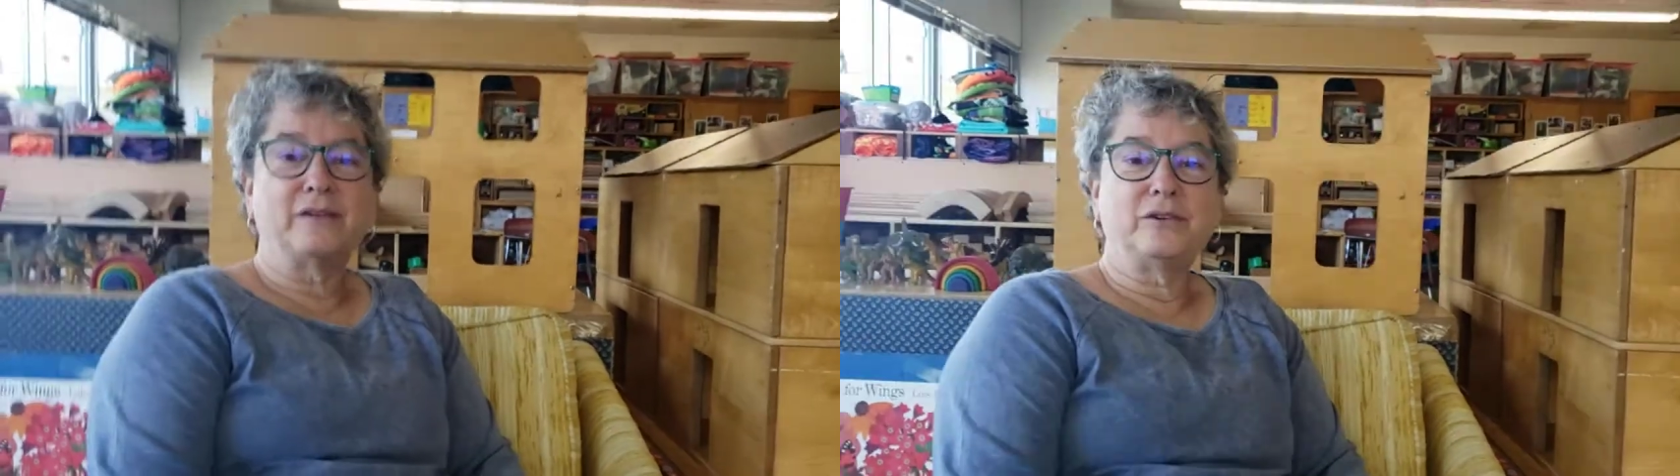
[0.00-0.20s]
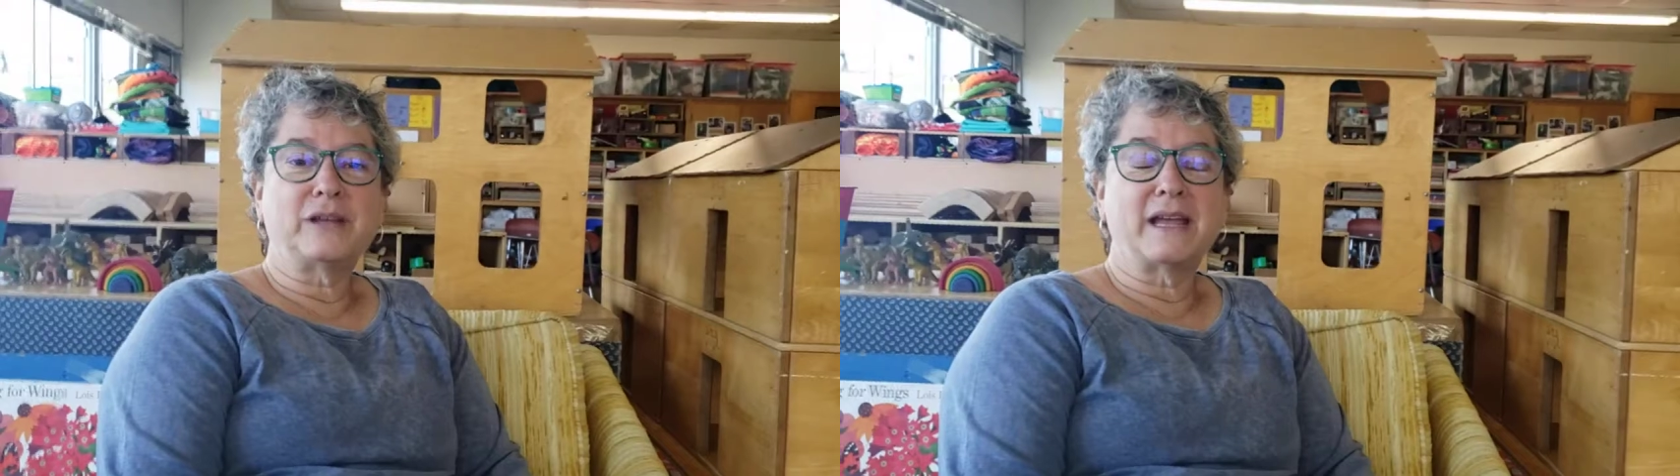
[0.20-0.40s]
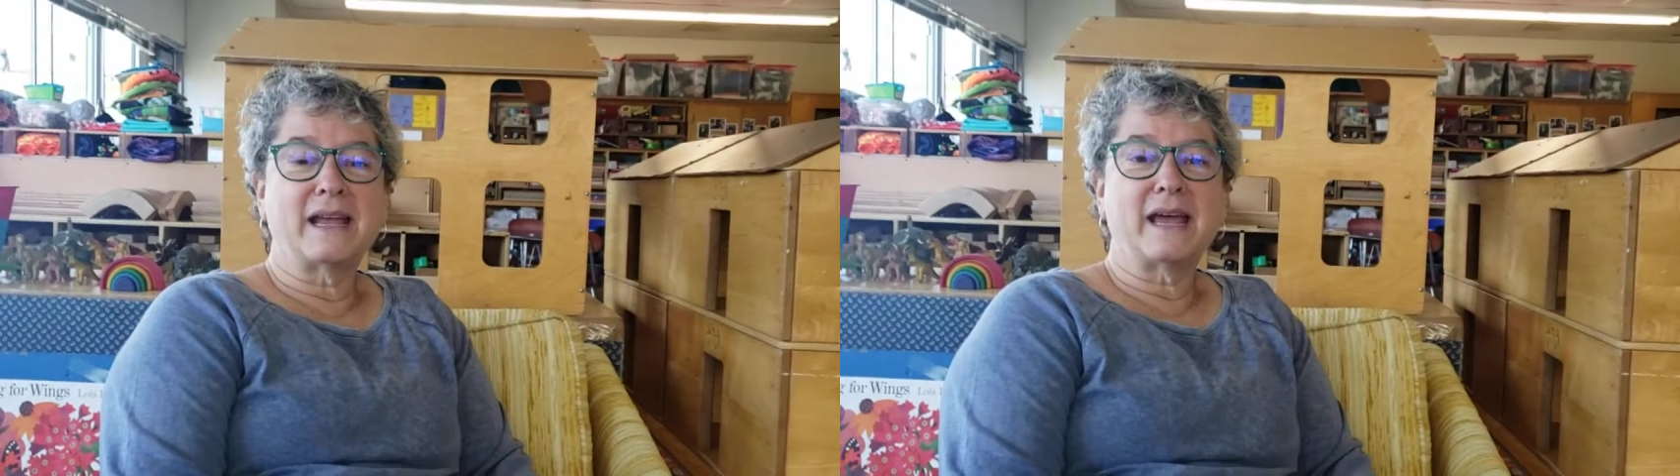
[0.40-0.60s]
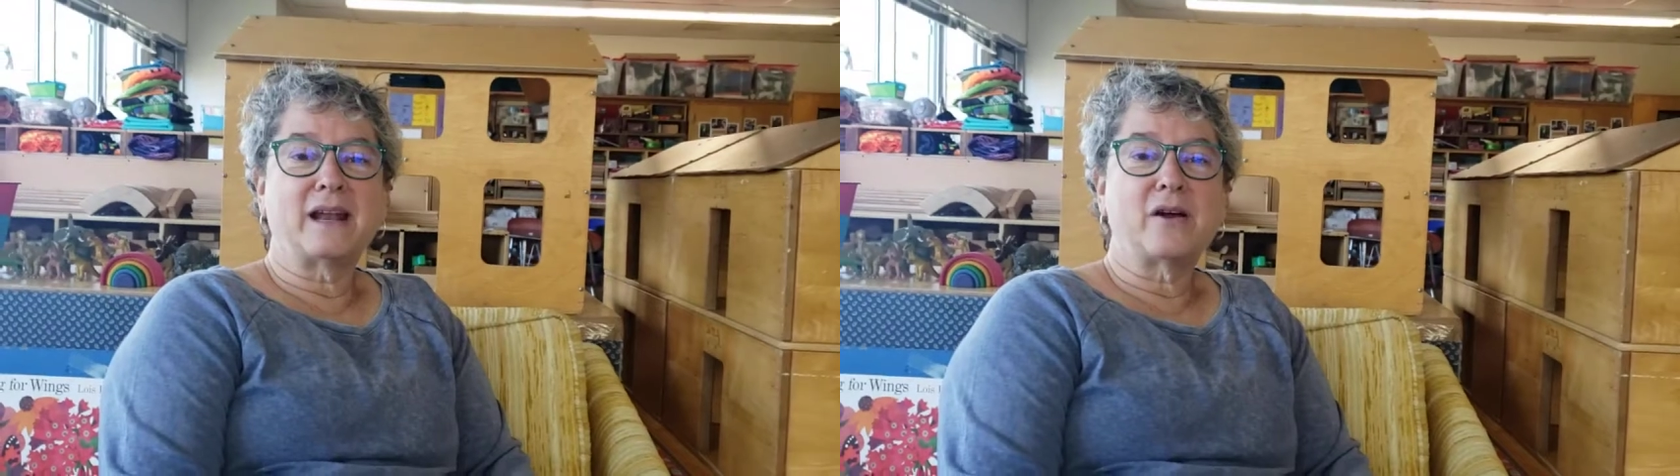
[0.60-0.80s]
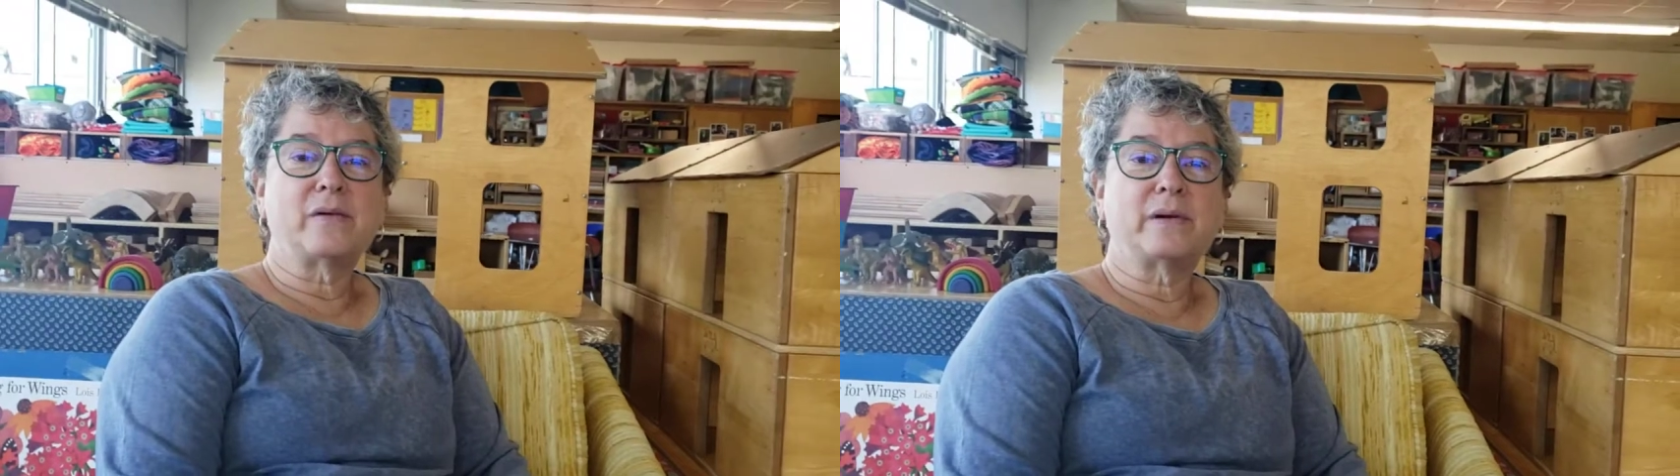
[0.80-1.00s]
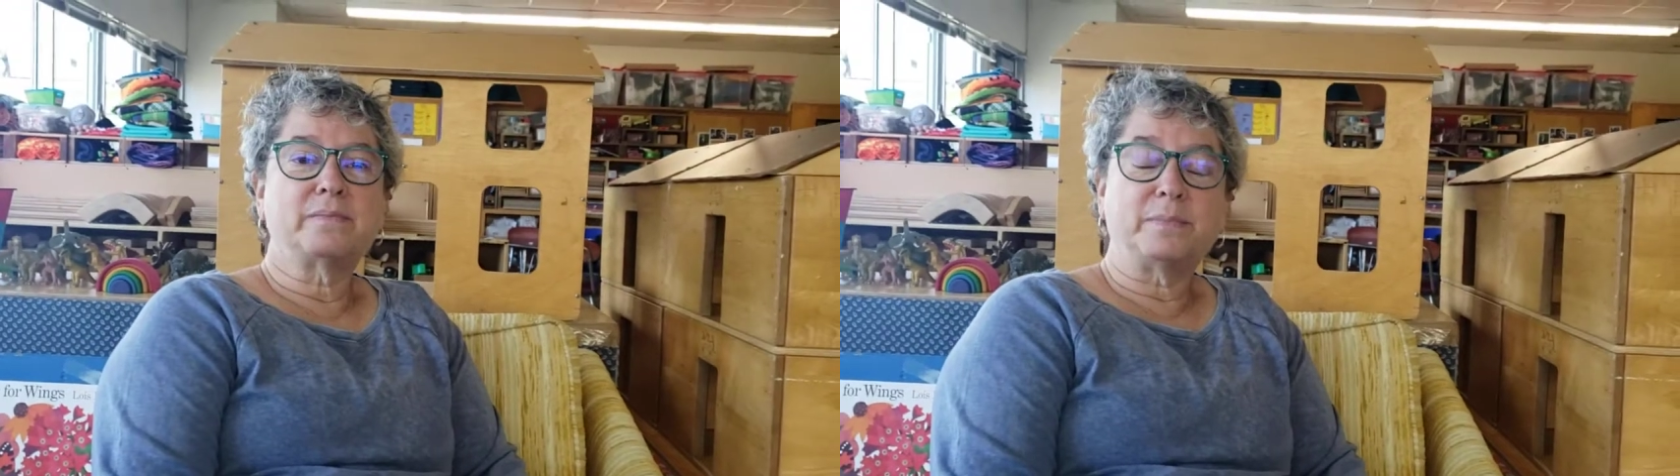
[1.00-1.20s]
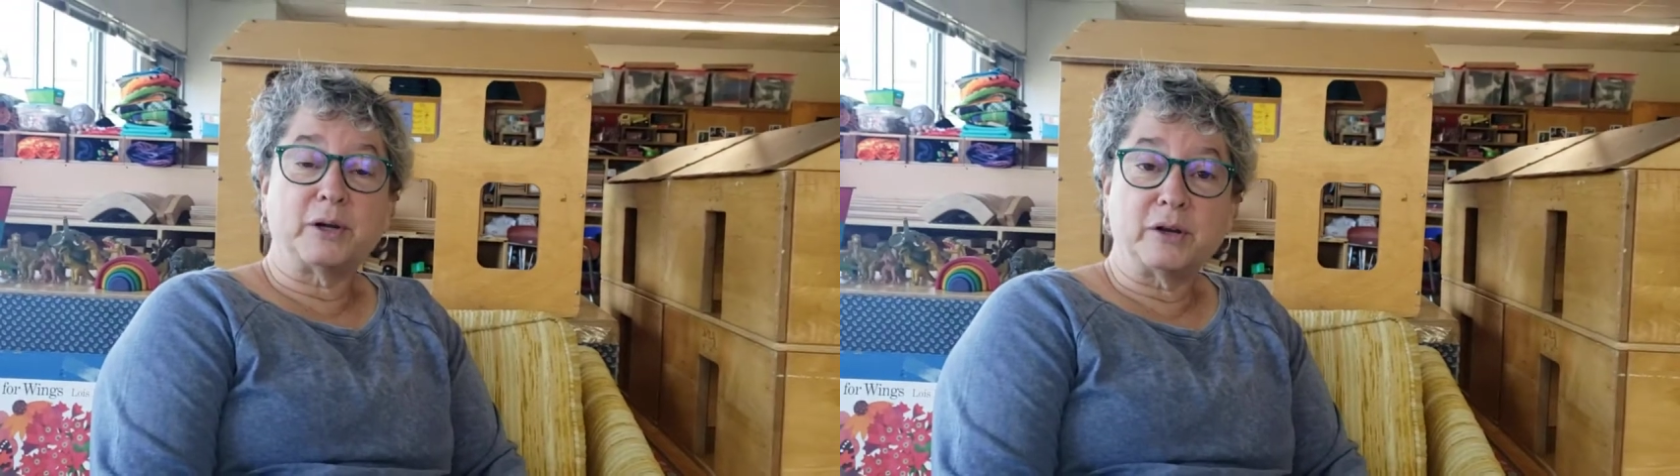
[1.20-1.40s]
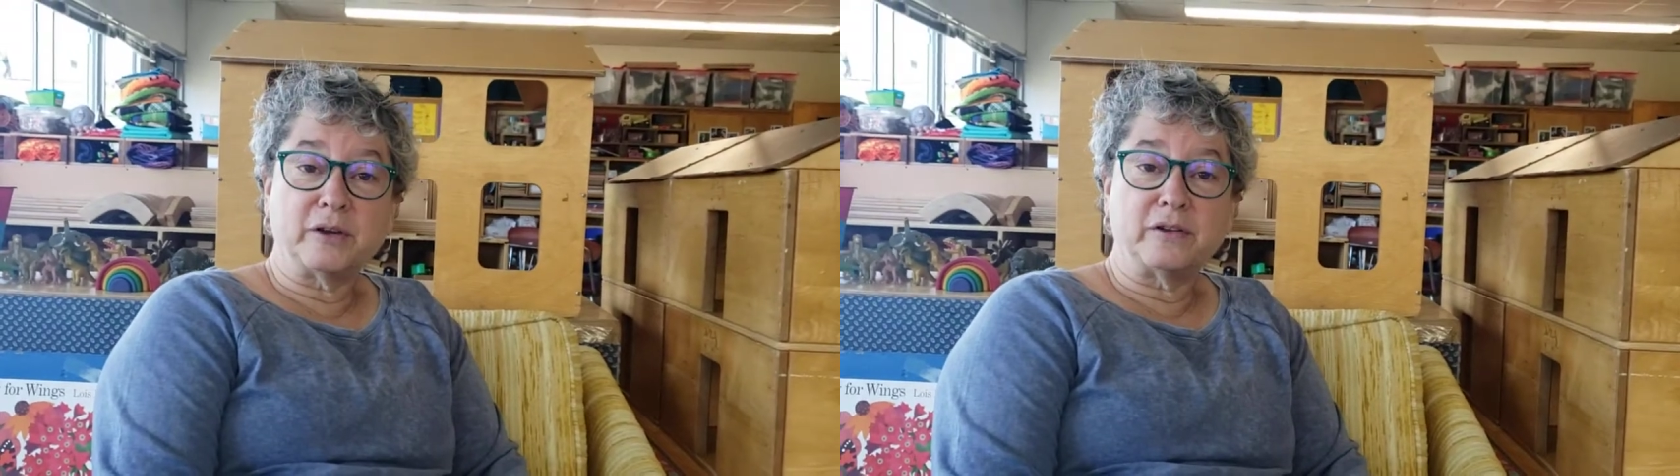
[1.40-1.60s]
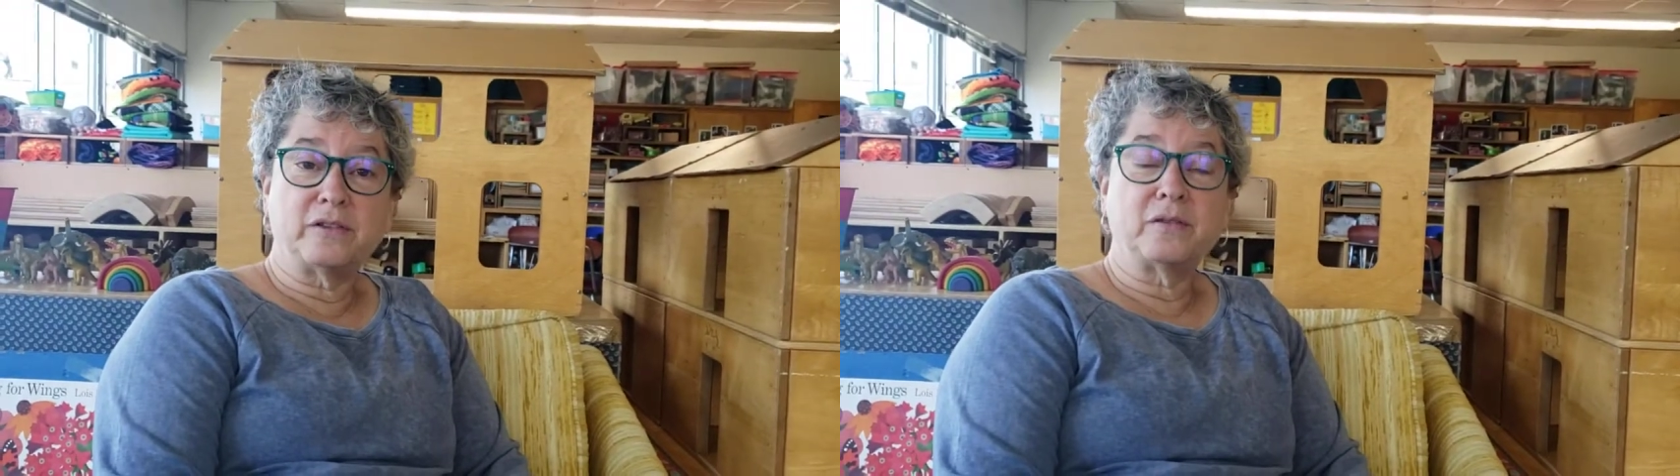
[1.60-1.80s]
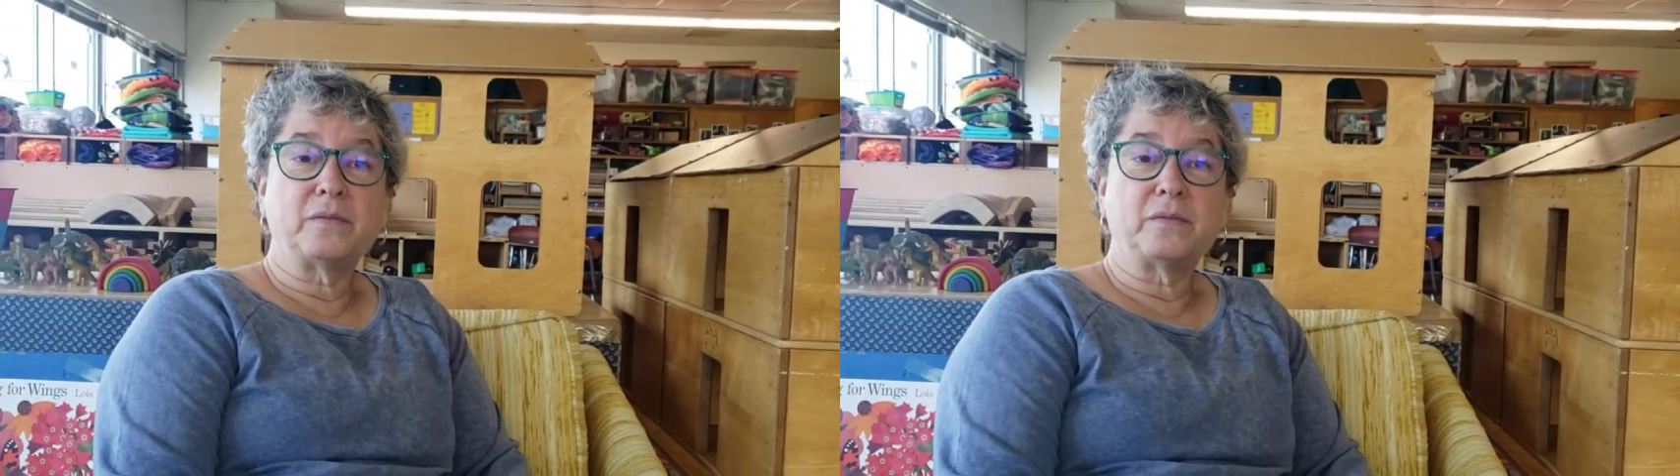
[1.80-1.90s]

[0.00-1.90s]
looking at our birds.